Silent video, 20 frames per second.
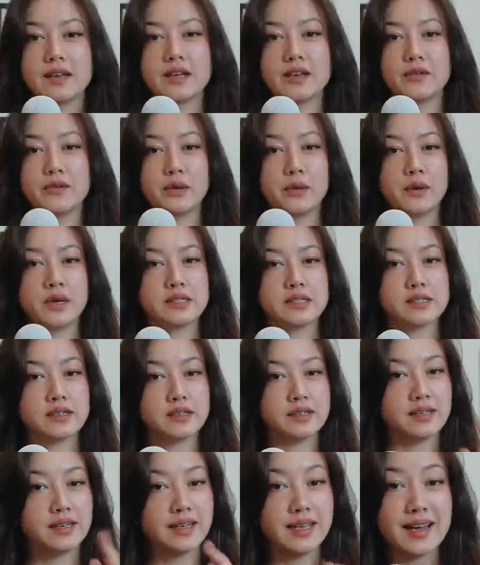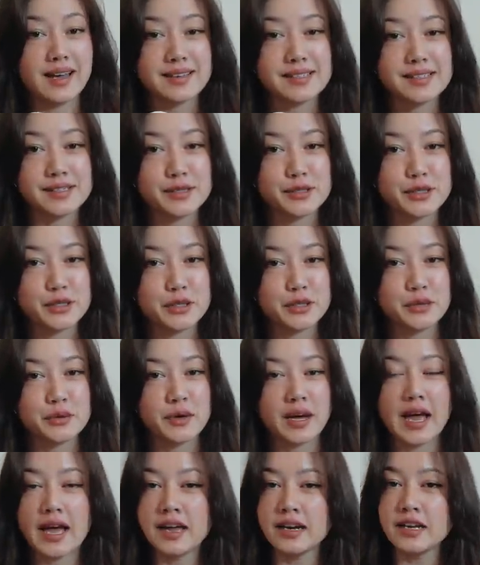If you answered yes to
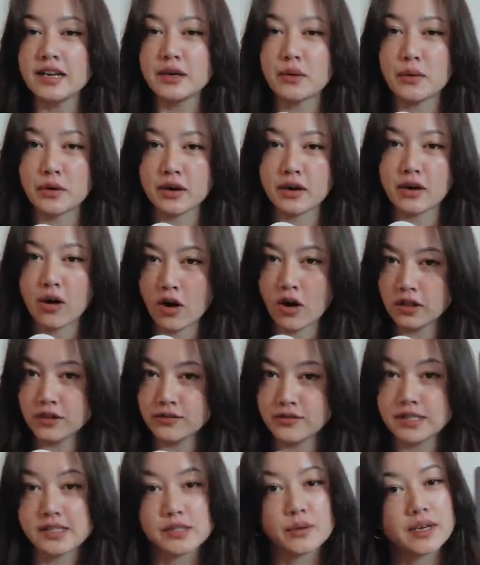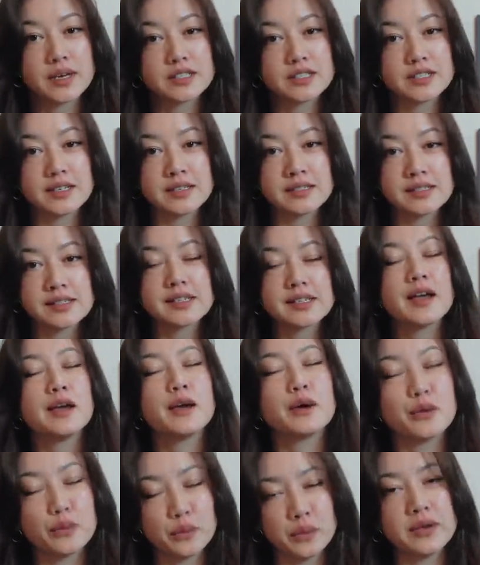any or all of these questions,
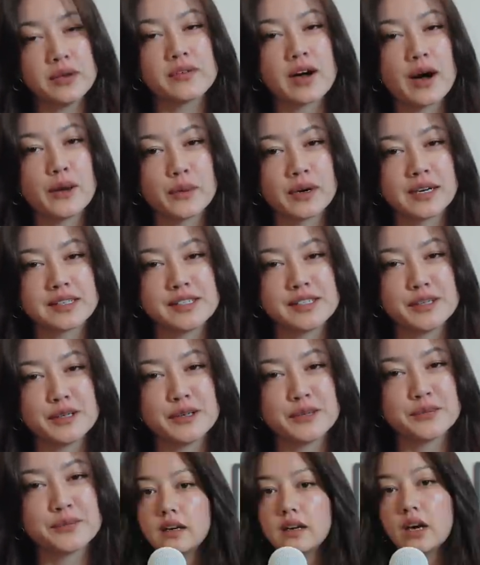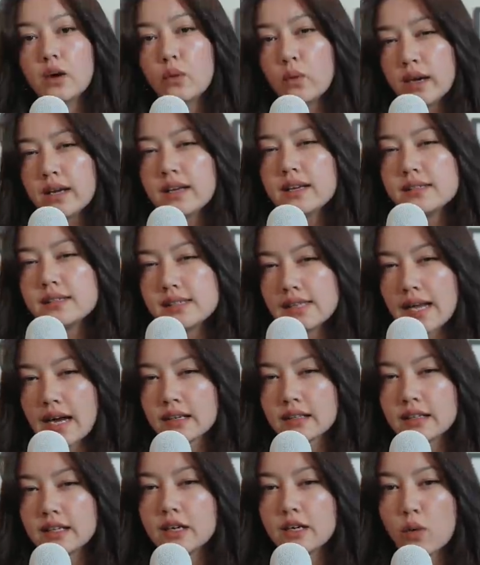we've got work to do. Now, what
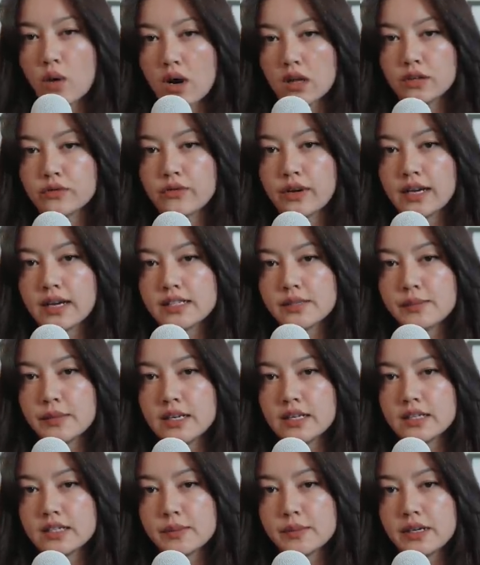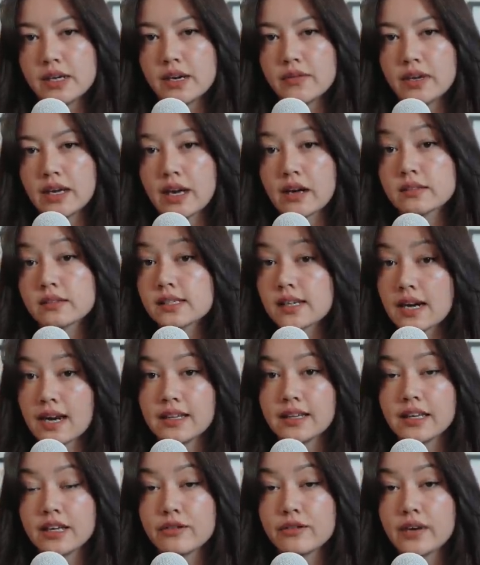exactly qualifies me to be giving out
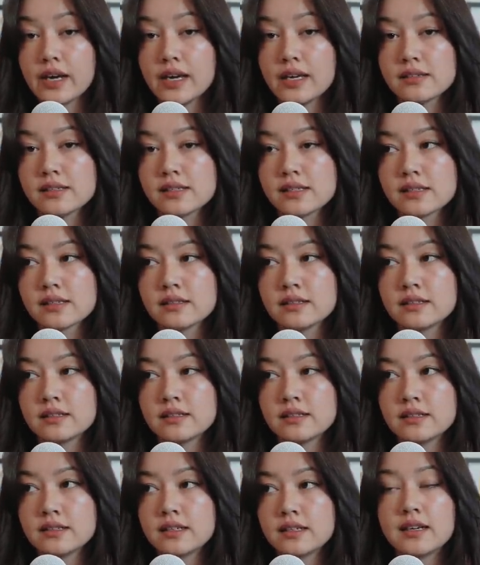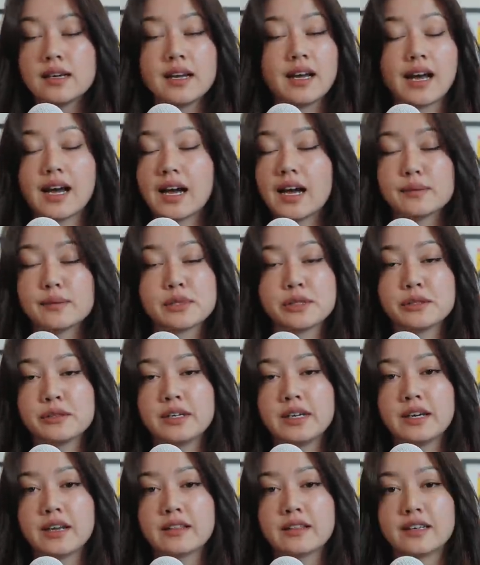styling advice?
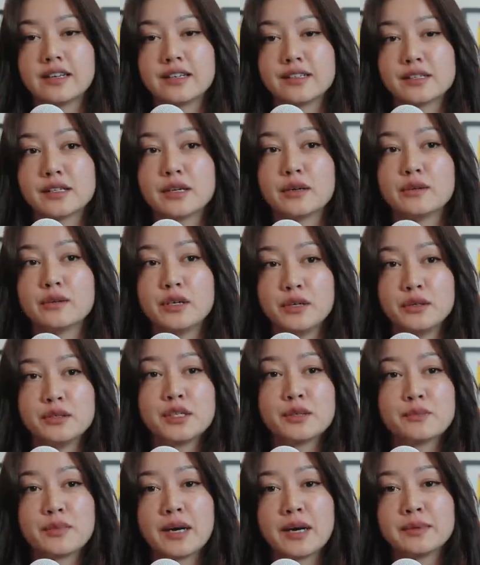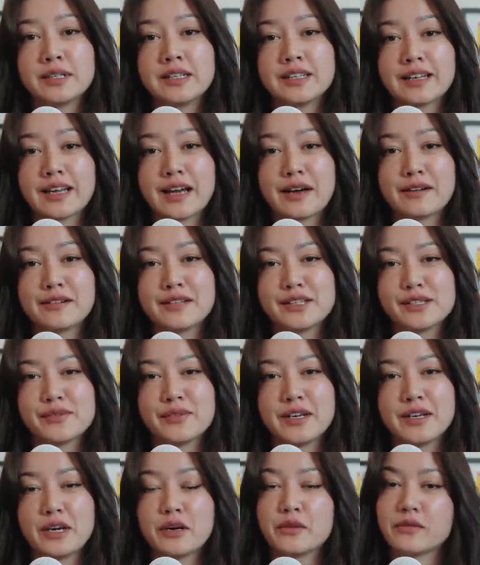Absolutely nothing, so you should probably click out of this
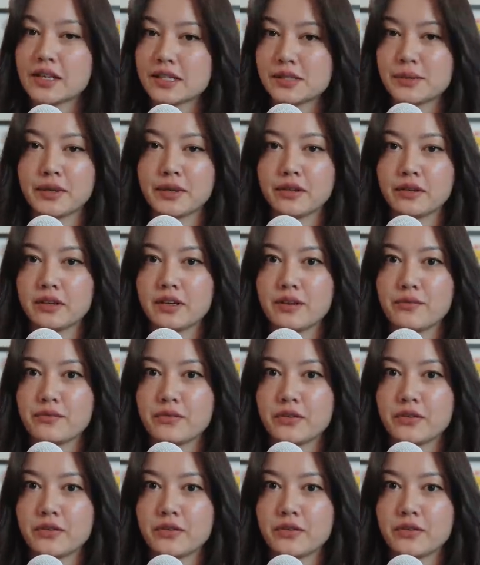video if that's what you're looking